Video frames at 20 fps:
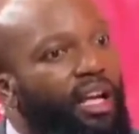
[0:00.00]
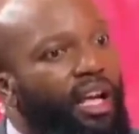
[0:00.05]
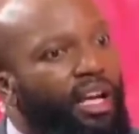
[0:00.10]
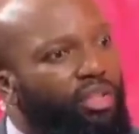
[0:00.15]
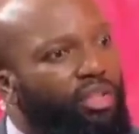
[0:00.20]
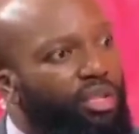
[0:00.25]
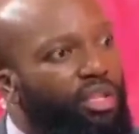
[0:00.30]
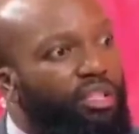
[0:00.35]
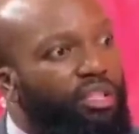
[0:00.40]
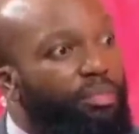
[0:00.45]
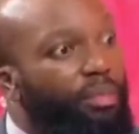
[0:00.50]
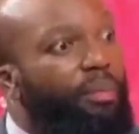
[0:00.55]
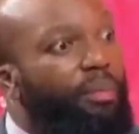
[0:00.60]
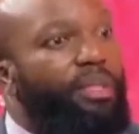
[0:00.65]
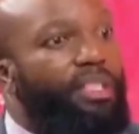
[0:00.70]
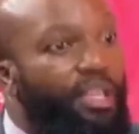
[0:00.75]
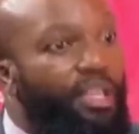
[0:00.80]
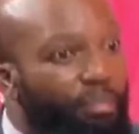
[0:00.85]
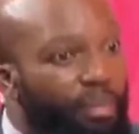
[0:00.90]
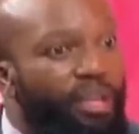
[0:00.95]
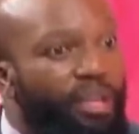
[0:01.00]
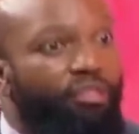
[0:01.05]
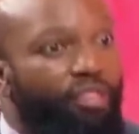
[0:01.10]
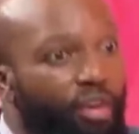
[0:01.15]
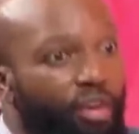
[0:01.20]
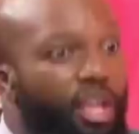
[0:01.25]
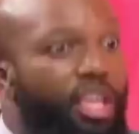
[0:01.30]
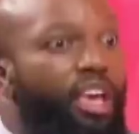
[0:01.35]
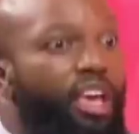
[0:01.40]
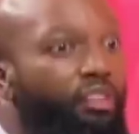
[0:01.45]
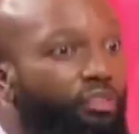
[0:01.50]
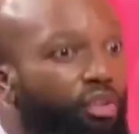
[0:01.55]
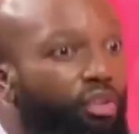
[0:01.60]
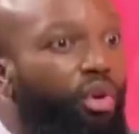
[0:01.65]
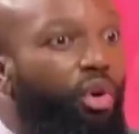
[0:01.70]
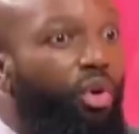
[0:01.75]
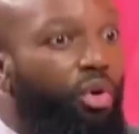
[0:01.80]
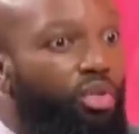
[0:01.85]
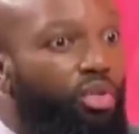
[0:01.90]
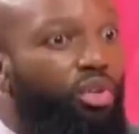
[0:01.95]
And Julius Malema said, be very
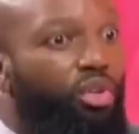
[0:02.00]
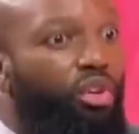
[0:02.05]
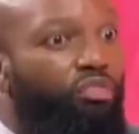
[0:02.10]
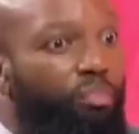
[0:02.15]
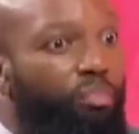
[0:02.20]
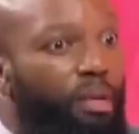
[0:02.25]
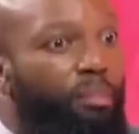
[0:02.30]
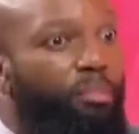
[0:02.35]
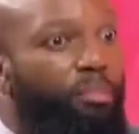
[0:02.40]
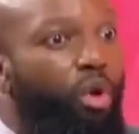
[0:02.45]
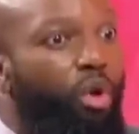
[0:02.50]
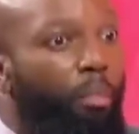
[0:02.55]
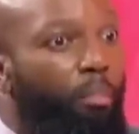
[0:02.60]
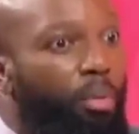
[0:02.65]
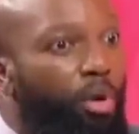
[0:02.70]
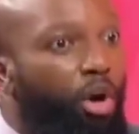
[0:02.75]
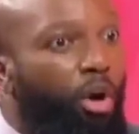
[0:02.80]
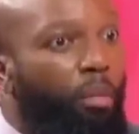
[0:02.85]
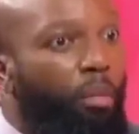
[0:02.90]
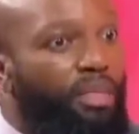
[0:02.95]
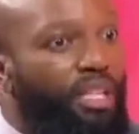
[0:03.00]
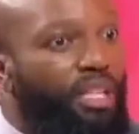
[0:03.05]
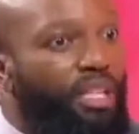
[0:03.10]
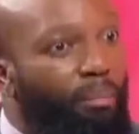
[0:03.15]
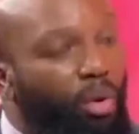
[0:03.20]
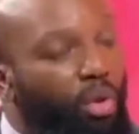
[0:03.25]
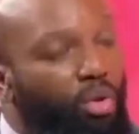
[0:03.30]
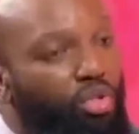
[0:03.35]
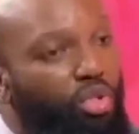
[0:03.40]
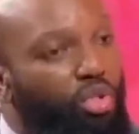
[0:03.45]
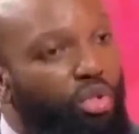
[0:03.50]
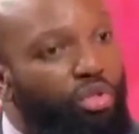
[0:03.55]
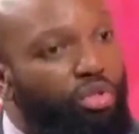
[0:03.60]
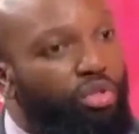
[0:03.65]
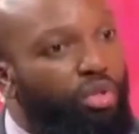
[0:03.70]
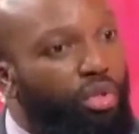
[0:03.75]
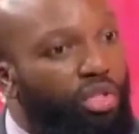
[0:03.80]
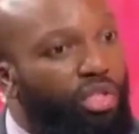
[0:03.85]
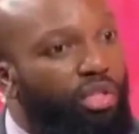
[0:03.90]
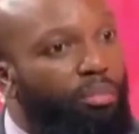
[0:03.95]
careful also of people who are propped up also on
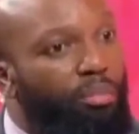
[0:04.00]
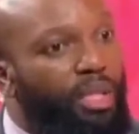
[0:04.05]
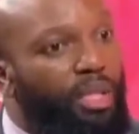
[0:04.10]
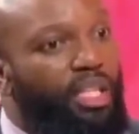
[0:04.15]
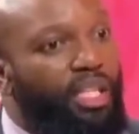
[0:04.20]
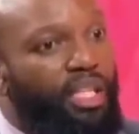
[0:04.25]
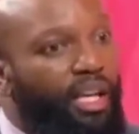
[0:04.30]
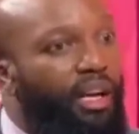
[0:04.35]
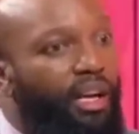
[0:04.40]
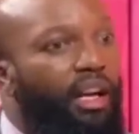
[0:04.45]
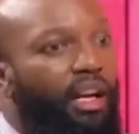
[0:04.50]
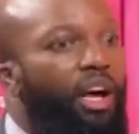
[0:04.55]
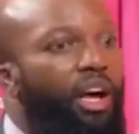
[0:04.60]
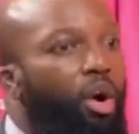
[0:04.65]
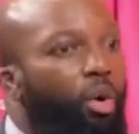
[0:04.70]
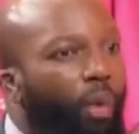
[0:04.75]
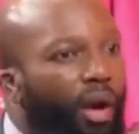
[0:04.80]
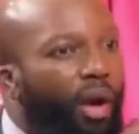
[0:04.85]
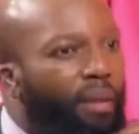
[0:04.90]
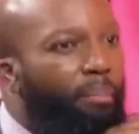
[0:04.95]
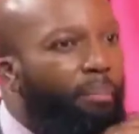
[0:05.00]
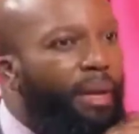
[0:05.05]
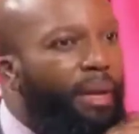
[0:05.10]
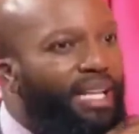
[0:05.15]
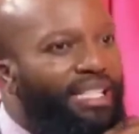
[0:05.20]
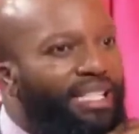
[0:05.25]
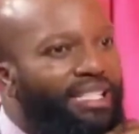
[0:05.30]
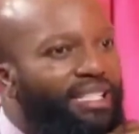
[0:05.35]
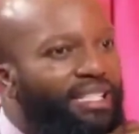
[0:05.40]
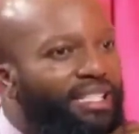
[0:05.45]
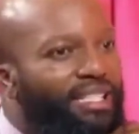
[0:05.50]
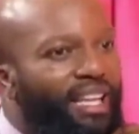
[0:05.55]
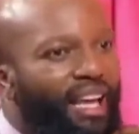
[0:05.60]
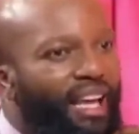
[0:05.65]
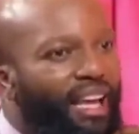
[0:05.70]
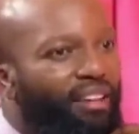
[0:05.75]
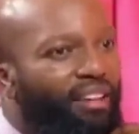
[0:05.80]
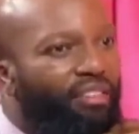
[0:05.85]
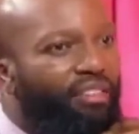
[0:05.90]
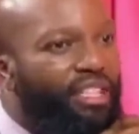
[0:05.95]
social media. What impact does this
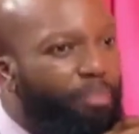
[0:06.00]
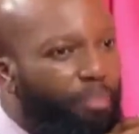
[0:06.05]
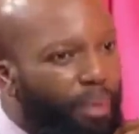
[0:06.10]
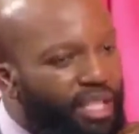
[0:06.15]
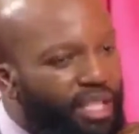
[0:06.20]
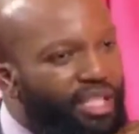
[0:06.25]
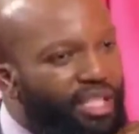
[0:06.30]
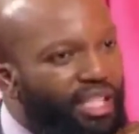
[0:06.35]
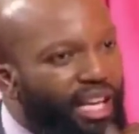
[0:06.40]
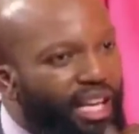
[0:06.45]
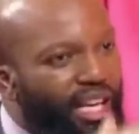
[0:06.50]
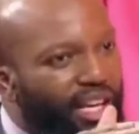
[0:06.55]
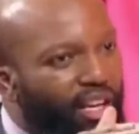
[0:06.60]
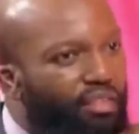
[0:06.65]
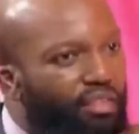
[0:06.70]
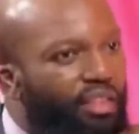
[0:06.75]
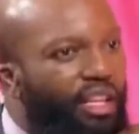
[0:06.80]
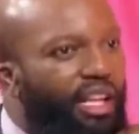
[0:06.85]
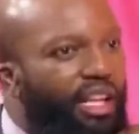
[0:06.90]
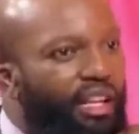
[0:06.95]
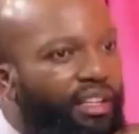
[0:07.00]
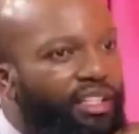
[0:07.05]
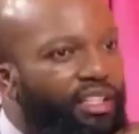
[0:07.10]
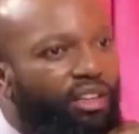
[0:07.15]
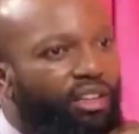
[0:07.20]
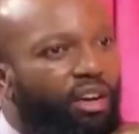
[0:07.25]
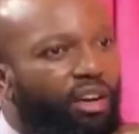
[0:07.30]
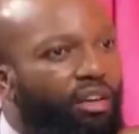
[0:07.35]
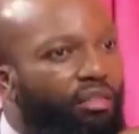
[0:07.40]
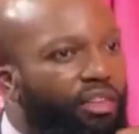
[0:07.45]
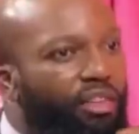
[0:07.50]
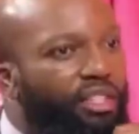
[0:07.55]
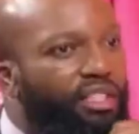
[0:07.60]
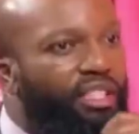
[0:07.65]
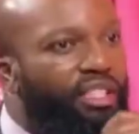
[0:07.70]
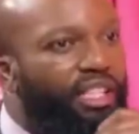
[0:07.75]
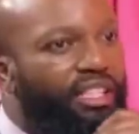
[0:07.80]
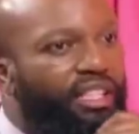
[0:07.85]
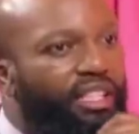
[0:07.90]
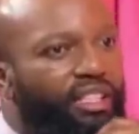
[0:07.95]
have, especially ahead of the elected
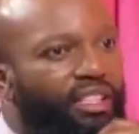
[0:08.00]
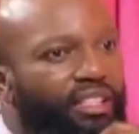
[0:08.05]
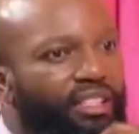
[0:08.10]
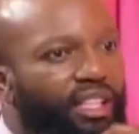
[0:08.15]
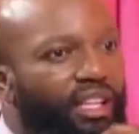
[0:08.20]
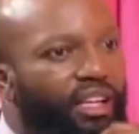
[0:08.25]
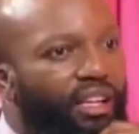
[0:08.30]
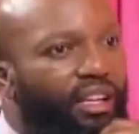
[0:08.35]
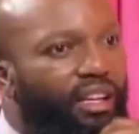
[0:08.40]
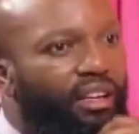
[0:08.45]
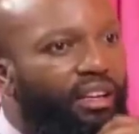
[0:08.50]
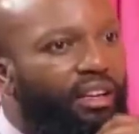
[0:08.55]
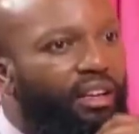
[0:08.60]
conference later this year?